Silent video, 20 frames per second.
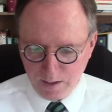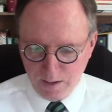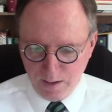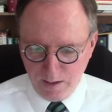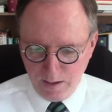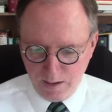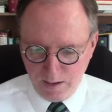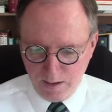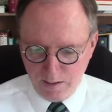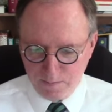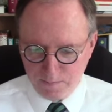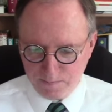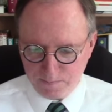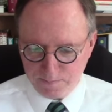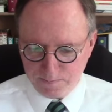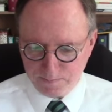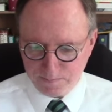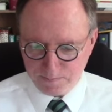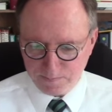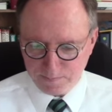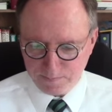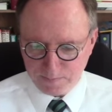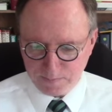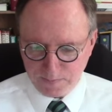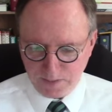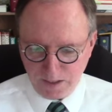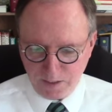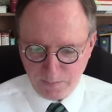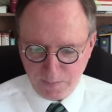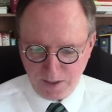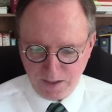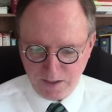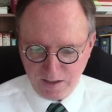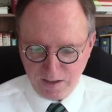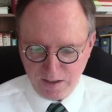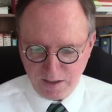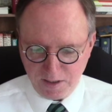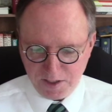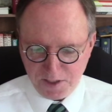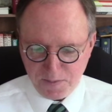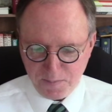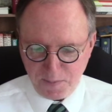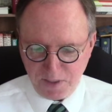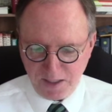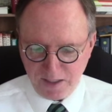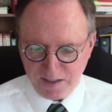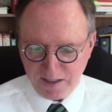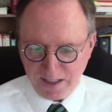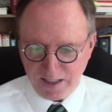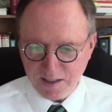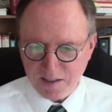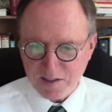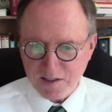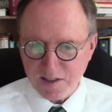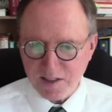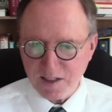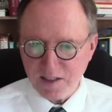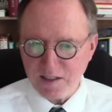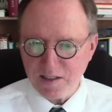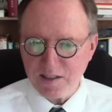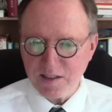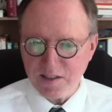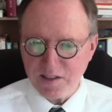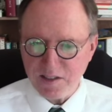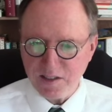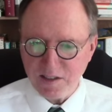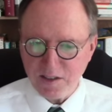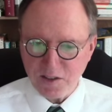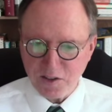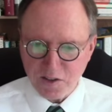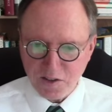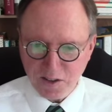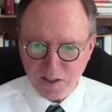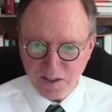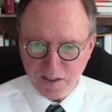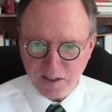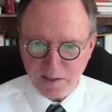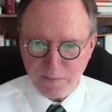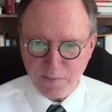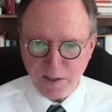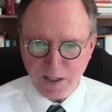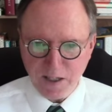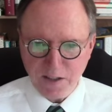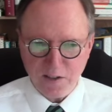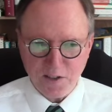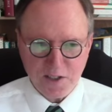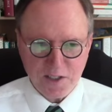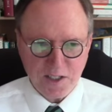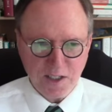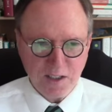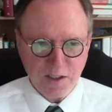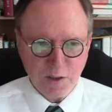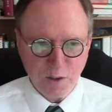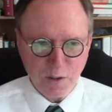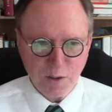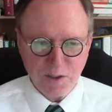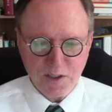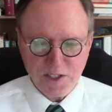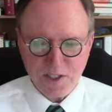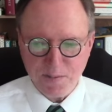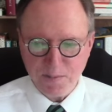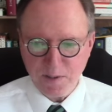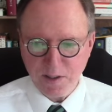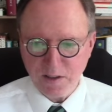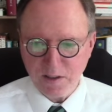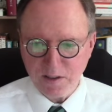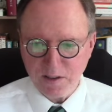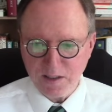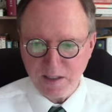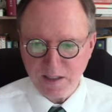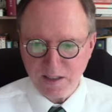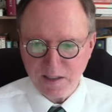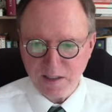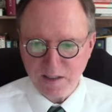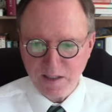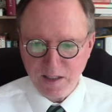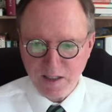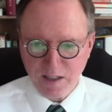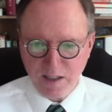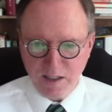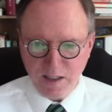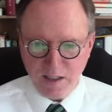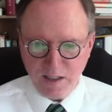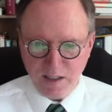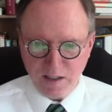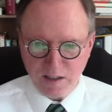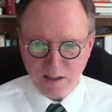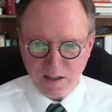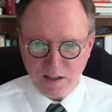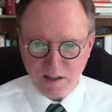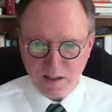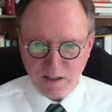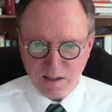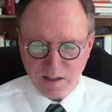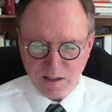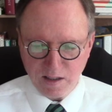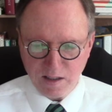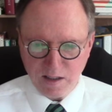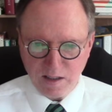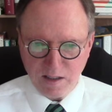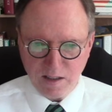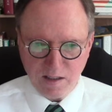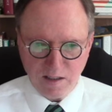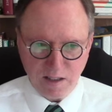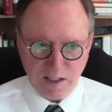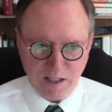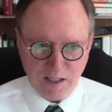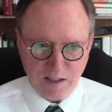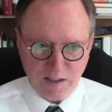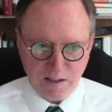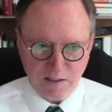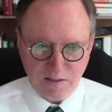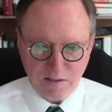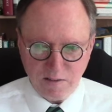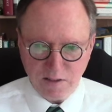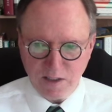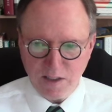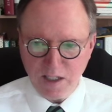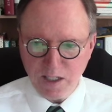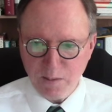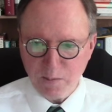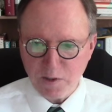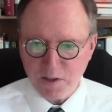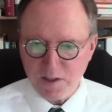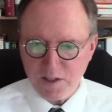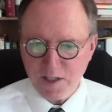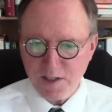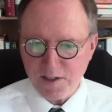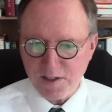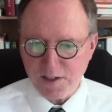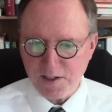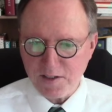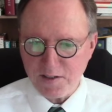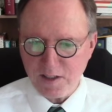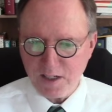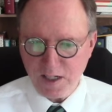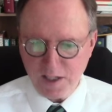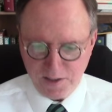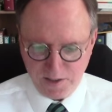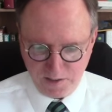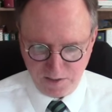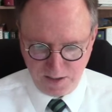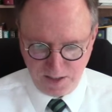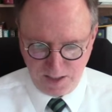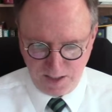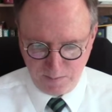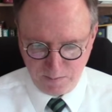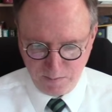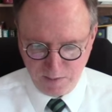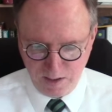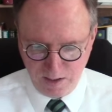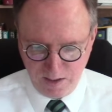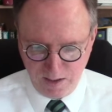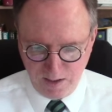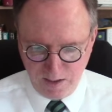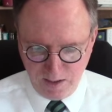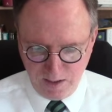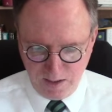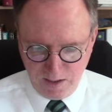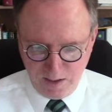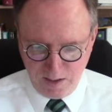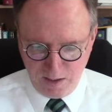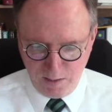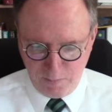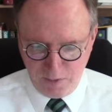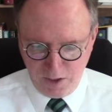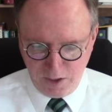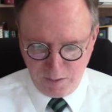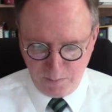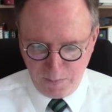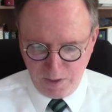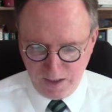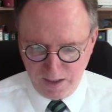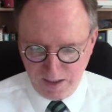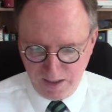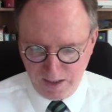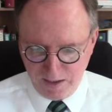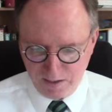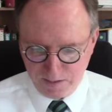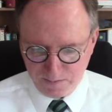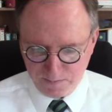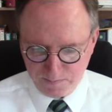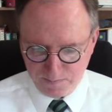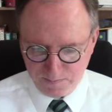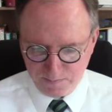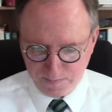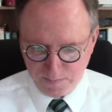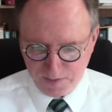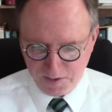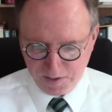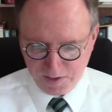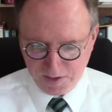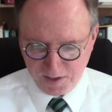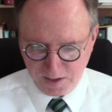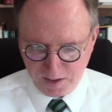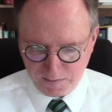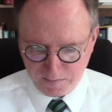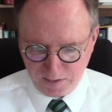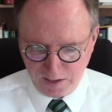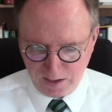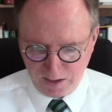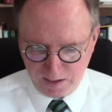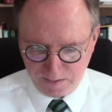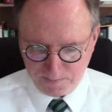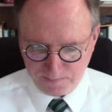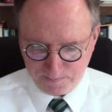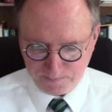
Um, I might expand that and say it's in the Trinity, Father, Son, and Holy Spirit, and in the uh, Redeemer, Jesus Christ, who came to be our mediator, the Son of God.